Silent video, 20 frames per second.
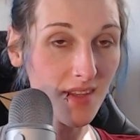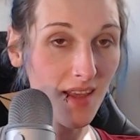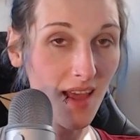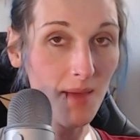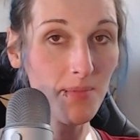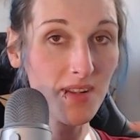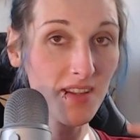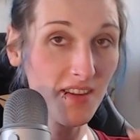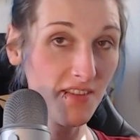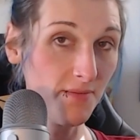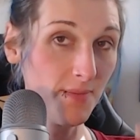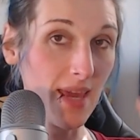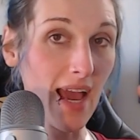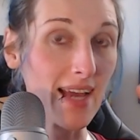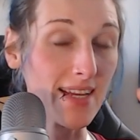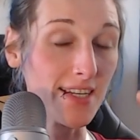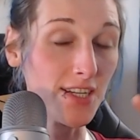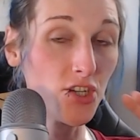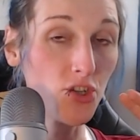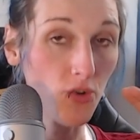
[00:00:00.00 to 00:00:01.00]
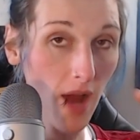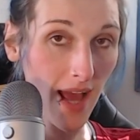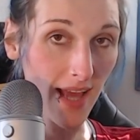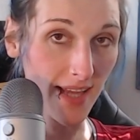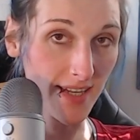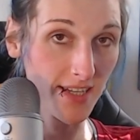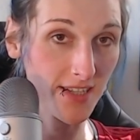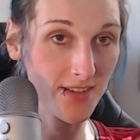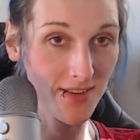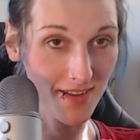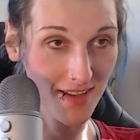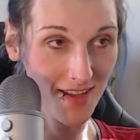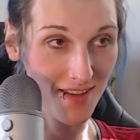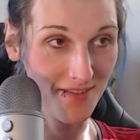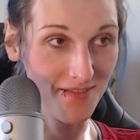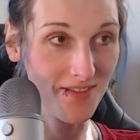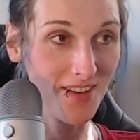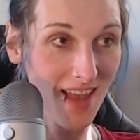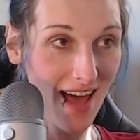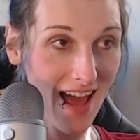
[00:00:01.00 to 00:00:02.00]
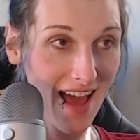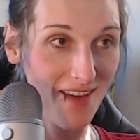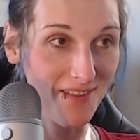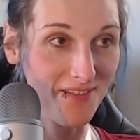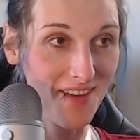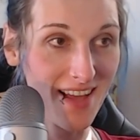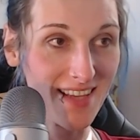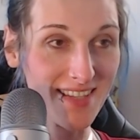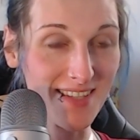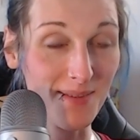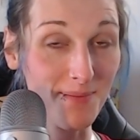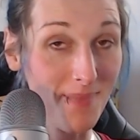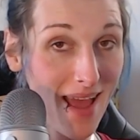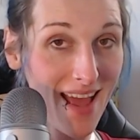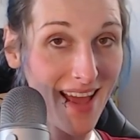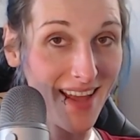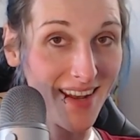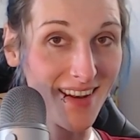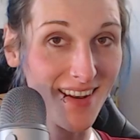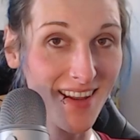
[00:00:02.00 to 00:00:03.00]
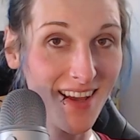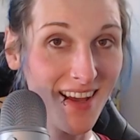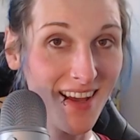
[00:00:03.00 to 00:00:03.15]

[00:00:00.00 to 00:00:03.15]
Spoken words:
And believe me, I tried to live life as a man.